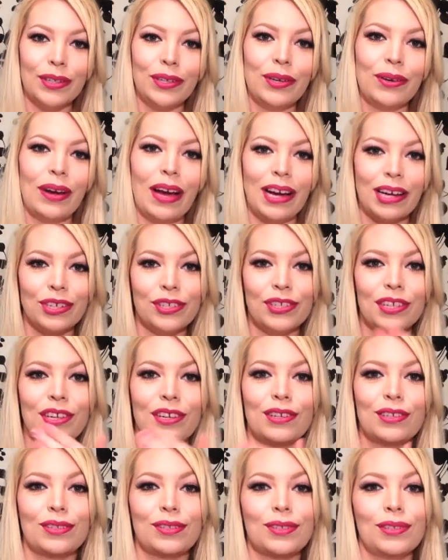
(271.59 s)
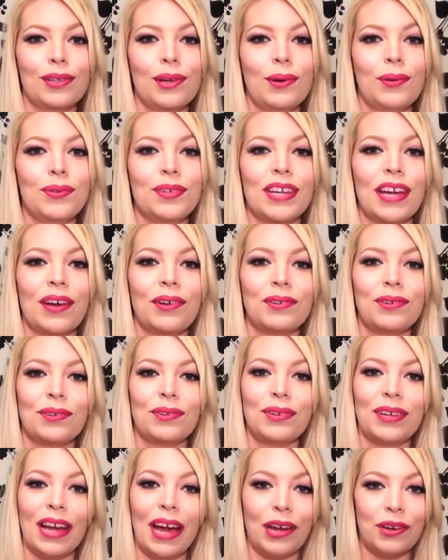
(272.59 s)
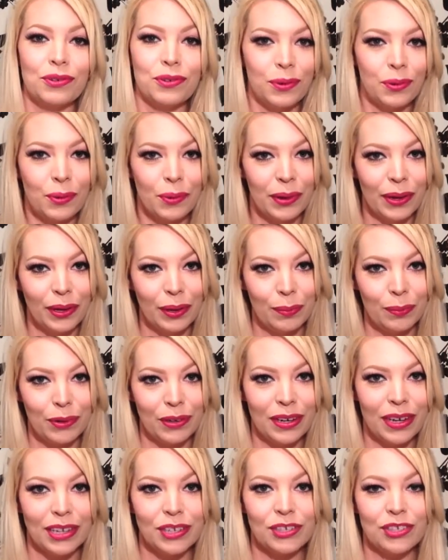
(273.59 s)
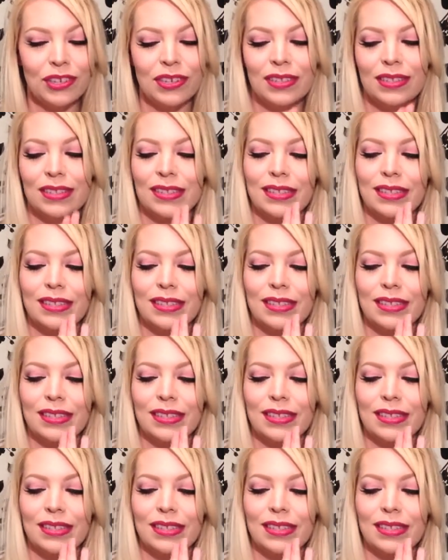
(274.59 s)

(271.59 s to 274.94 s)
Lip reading: you're actually going to slow down your natural oil production,